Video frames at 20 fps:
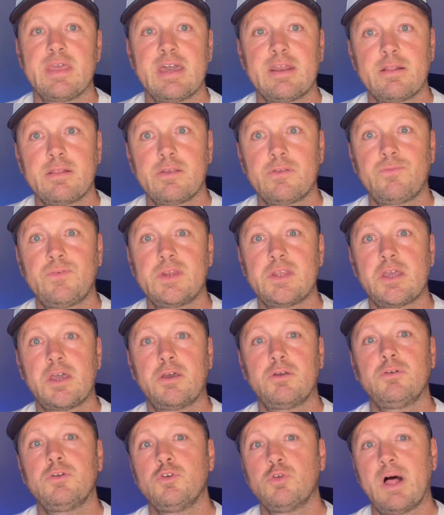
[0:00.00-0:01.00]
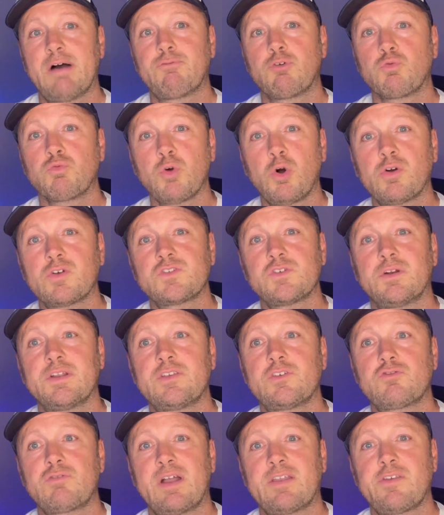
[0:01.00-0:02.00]
the end of this video, you'll have a rock solid
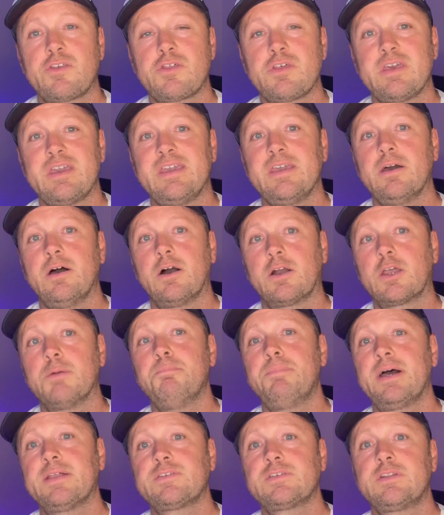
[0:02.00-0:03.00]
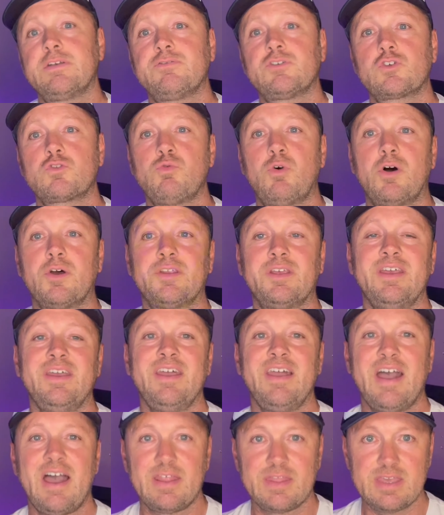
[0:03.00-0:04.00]
strategy, a competitive squad,
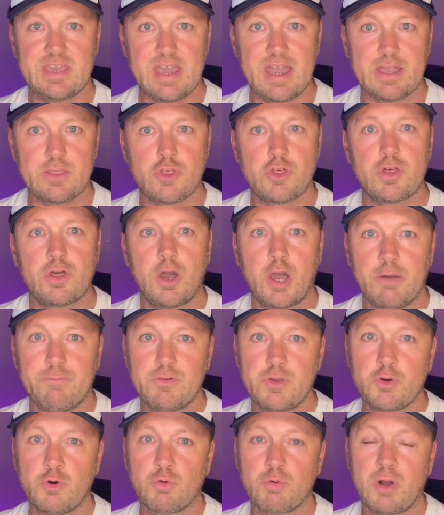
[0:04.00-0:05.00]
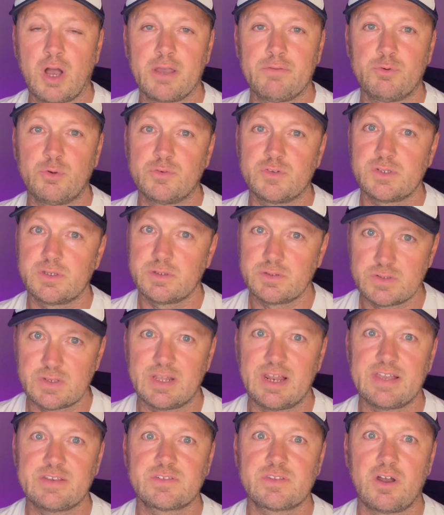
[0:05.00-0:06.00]
and the edge over your rivals. So
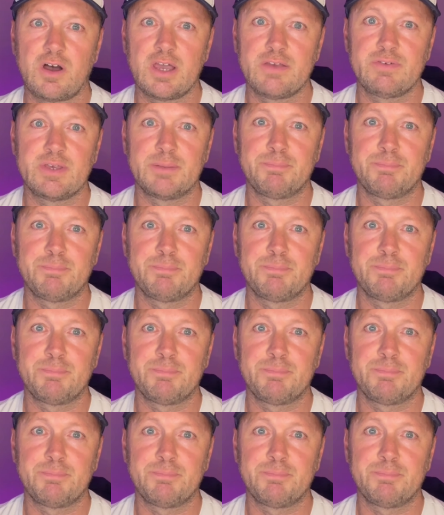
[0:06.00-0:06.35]
let's dive